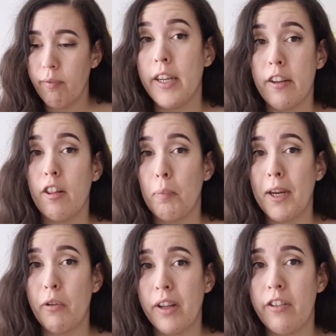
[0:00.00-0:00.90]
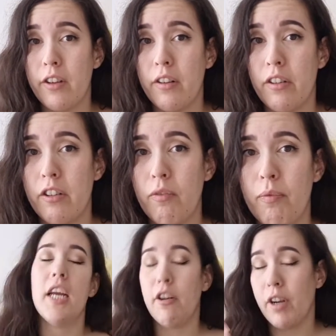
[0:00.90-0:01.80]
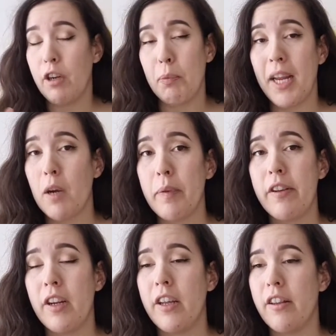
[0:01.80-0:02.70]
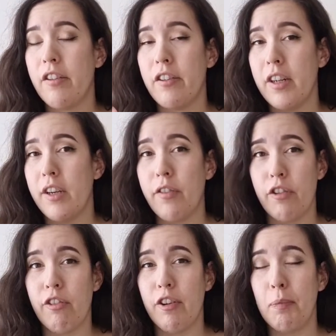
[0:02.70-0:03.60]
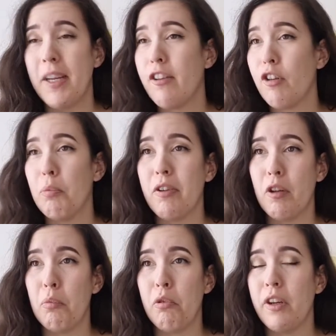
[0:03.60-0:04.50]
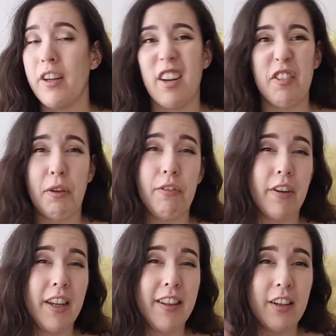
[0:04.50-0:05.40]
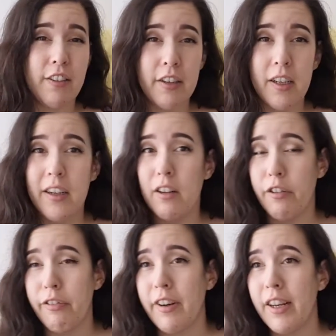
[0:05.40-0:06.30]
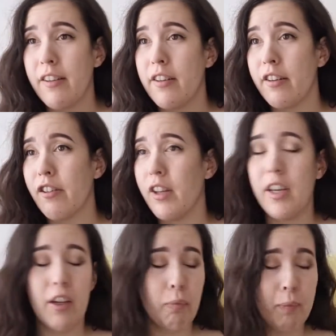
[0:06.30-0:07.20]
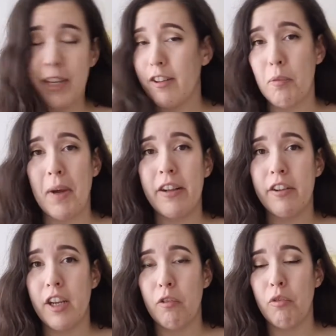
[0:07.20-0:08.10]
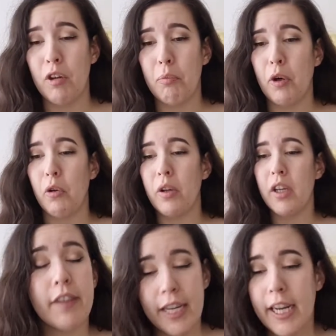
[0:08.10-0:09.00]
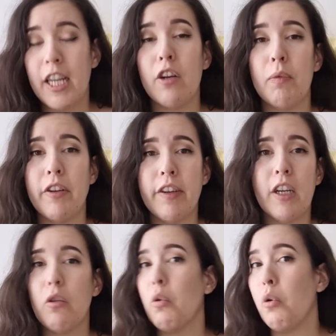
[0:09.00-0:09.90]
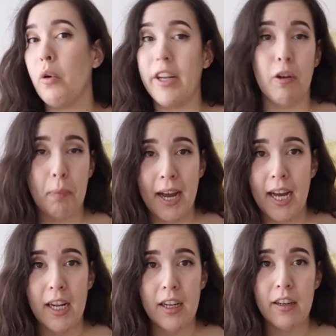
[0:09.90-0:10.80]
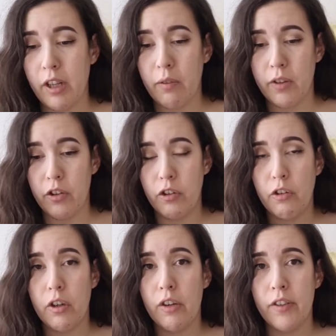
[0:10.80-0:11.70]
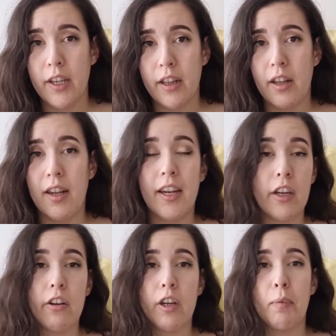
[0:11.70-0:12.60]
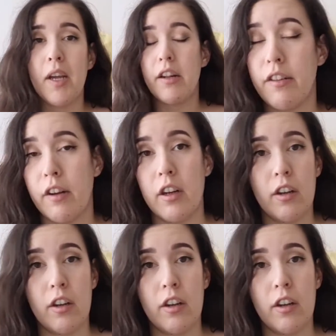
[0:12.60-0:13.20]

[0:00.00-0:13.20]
These are the big questions. Anyway, you'll be happy to know this is a no-fuss recipe, super simple, you don't have to wait for anything to chill or freeze, just mix the batter in one bowl, stick it in your machine or in your pan, sandwich two halves together and let it cook a bit, done.